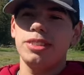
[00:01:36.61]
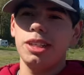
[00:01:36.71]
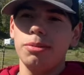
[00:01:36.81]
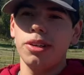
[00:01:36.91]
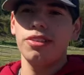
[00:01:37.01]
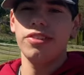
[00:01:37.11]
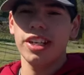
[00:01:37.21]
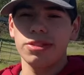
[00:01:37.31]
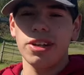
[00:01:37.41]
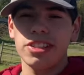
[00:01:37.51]
T-Bolt, if you
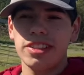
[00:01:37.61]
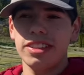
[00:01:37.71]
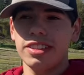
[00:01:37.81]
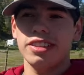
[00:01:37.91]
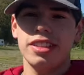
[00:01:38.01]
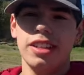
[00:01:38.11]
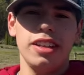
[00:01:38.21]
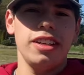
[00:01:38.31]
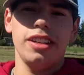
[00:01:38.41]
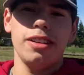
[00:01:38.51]
guys are watching this,
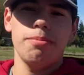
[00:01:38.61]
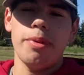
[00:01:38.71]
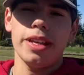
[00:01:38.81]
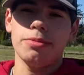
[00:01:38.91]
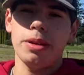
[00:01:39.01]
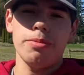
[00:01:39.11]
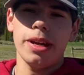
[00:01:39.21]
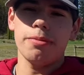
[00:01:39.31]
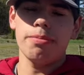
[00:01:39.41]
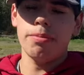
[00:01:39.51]
best pit
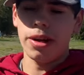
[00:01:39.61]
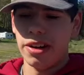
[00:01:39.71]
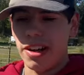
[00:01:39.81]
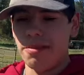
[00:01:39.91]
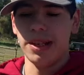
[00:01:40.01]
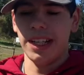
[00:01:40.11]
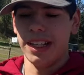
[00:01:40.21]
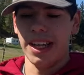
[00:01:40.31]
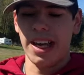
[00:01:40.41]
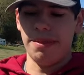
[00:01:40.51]
bike part company in the
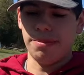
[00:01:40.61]
game.